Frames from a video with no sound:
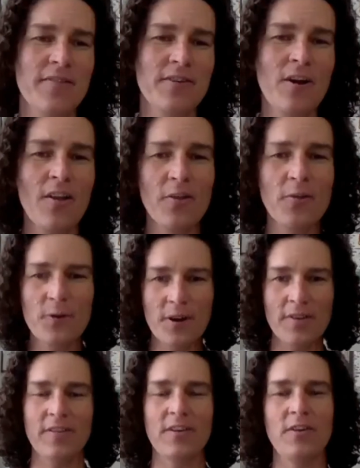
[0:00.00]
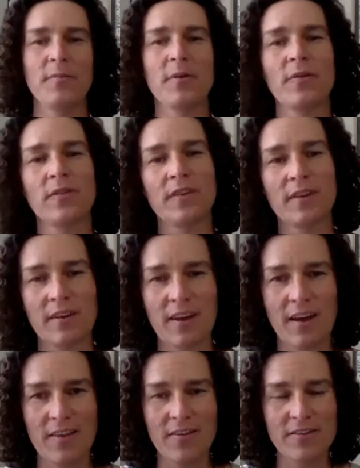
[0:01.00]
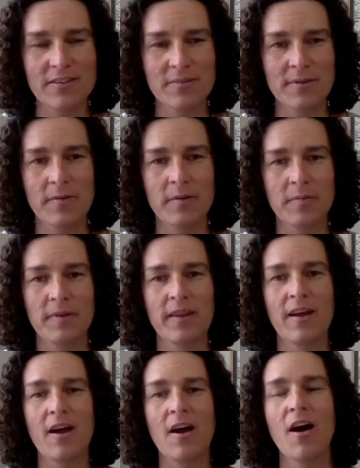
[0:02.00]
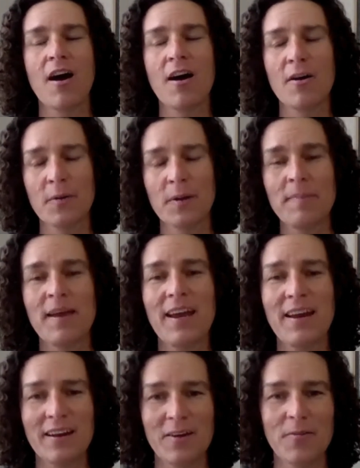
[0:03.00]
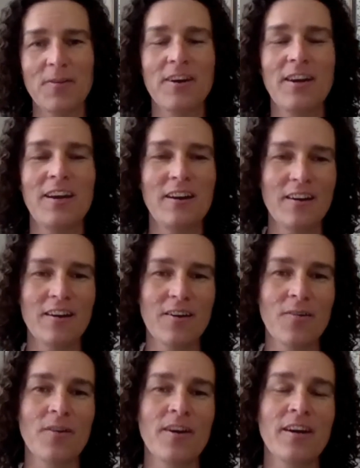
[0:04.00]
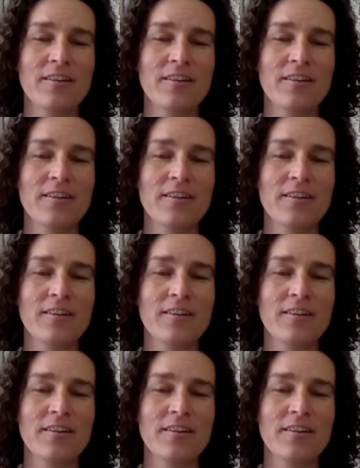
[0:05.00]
after all the work that you both did together to be able to be like, we made it. We're here